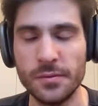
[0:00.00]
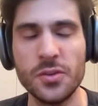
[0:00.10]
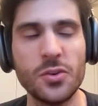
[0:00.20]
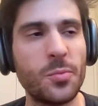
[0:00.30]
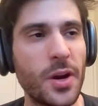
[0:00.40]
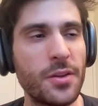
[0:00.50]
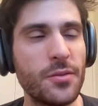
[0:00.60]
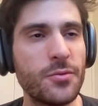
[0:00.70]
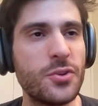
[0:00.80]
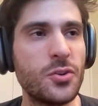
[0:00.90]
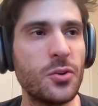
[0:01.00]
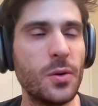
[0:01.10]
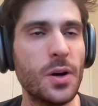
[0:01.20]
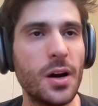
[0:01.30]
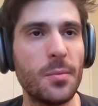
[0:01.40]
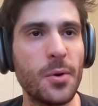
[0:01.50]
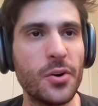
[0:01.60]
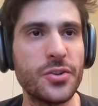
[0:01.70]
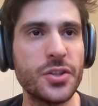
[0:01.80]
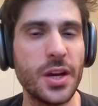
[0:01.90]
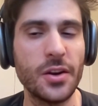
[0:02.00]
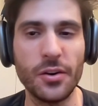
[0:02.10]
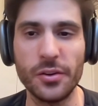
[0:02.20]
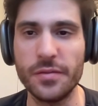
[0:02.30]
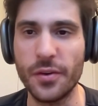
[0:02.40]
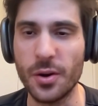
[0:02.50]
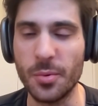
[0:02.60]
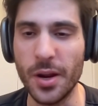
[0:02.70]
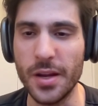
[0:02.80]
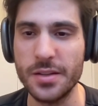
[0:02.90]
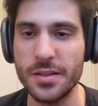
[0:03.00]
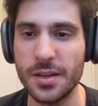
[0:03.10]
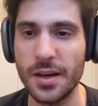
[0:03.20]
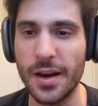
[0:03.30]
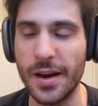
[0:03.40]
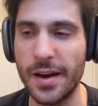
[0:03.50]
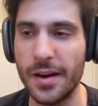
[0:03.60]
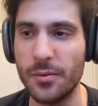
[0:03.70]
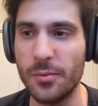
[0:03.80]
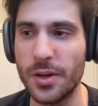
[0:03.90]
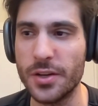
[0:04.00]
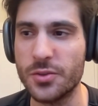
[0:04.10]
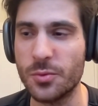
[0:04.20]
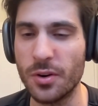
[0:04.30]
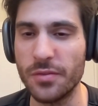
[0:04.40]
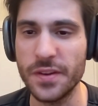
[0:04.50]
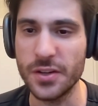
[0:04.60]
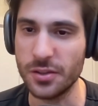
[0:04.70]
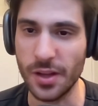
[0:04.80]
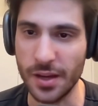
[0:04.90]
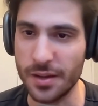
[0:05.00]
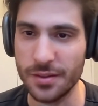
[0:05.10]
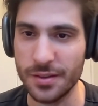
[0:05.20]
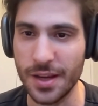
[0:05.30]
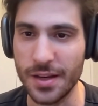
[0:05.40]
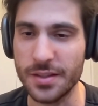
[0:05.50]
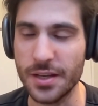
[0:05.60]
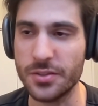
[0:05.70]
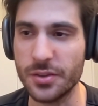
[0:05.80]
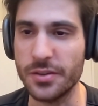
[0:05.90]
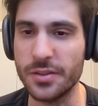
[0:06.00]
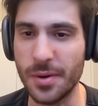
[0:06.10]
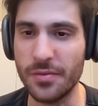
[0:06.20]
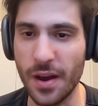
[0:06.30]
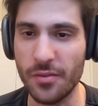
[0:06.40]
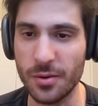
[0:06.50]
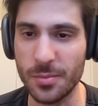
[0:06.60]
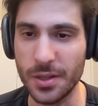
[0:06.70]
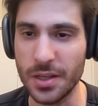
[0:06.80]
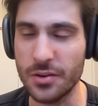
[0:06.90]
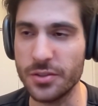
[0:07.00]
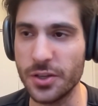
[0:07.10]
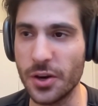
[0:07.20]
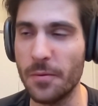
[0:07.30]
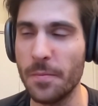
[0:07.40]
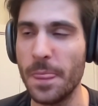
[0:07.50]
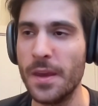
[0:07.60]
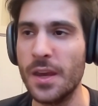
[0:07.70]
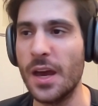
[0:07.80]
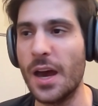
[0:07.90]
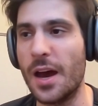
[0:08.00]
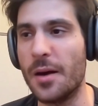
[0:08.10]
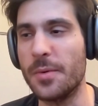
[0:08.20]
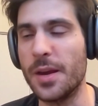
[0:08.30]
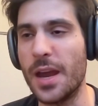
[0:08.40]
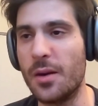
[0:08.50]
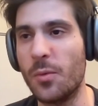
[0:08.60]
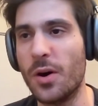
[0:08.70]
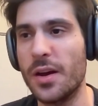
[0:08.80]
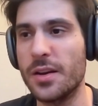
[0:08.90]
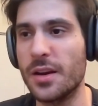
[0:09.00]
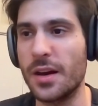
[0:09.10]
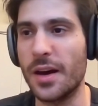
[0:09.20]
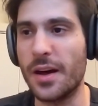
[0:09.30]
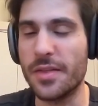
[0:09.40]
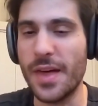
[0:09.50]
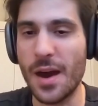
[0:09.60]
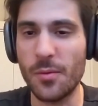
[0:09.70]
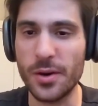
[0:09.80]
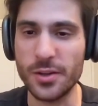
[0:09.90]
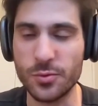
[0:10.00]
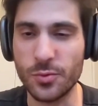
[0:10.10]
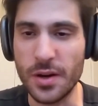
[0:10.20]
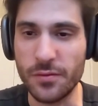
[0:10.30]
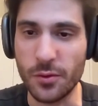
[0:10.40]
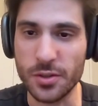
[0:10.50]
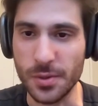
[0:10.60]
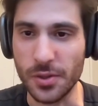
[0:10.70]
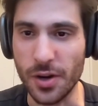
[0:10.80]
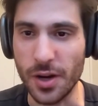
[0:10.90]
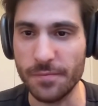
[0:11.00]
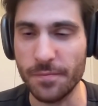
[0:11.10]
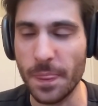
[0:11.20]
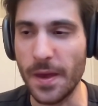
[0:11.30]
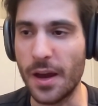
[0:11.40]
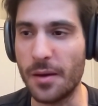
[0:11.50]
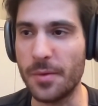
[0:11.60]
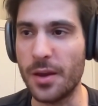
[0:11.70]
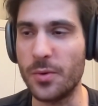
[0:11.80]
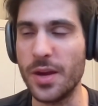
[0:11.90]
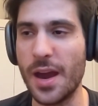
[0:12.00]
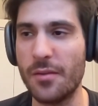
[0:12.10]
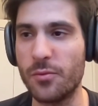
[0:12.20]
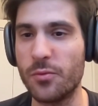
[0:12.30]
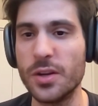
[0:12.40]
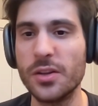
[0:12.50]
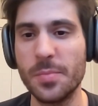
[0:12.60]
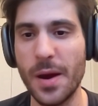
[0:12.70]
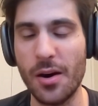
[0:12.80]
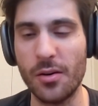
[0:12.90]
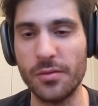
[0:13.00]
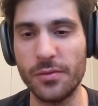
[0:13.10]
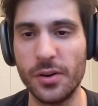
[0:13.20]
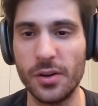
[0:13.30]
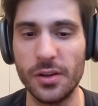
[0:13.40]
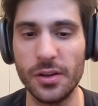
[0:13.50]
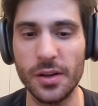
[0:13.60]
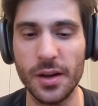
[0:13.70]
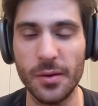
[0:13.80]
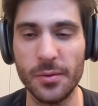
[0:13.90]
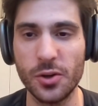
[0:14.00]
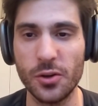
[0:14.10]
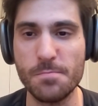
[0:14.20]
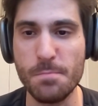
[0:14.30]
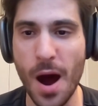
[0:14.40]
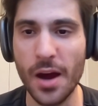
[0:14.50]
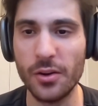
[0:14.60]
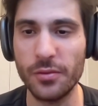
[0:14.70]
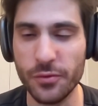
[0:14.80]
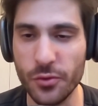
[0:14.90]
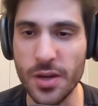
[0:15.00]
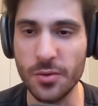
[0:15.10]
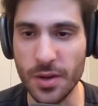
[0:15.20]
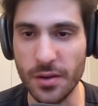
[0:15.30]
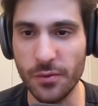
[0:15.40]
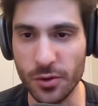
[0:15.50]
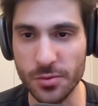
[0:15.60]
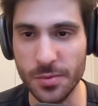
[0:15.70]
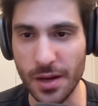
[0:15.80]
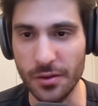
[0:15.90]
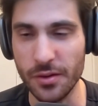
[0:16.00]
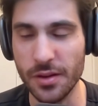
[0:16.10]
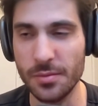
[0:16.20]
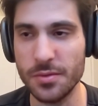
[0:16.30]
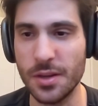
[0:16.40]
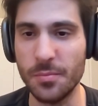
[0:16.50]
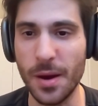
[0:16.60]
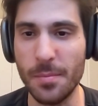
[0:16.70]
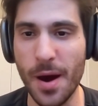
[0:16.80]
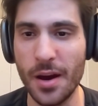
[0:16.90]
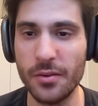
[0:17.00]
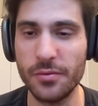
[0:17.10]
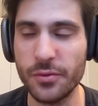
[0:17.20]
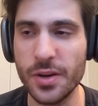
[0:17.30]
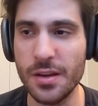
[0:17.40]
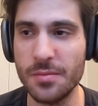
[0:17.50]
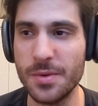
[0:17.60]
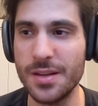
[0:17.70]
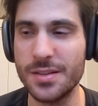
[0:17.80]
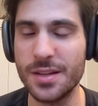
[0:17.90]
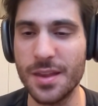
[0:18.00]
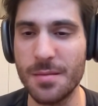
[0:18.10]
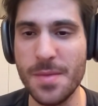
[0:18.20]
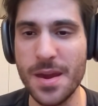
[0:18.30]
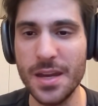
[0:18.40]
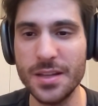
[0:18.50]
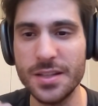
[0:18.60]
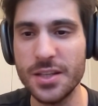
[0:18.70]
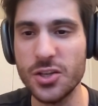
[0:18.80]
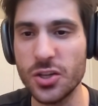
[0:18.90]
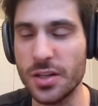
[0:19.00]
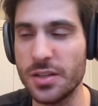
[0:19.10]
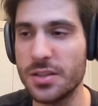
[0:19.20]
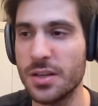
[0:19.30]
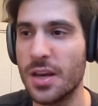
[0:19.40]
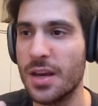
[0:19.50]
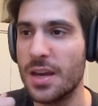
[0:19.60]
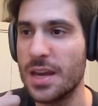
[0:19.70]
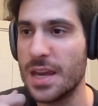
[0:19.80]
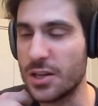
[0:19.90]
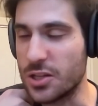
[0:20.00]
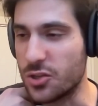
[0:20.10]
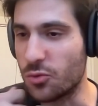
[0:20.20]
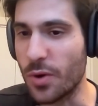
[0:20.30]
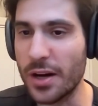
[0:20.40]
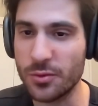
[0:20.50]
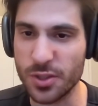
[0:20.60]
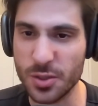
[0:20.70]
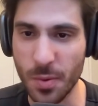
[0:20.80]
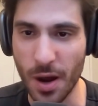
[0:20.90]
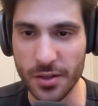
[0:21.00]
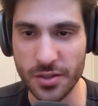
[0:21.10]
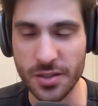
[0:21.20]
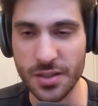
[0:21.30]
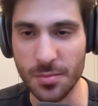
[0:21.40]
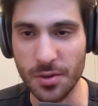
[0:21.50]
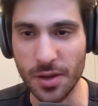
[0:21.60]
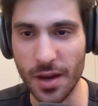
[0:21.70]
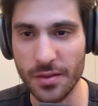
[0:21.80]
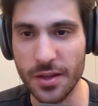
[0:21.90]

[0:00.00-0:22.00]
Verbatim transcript: So breakthrough two emerged in early vertebrates, uh, which were fish-like ancestors about five hundred million years ago. Um, and what uh, that was was reinforcement learning. Um, and we have really powerful uh, what's called model-free reinforcement algorithms. And by model-free, it means that they make decisions in direct response to stimuli.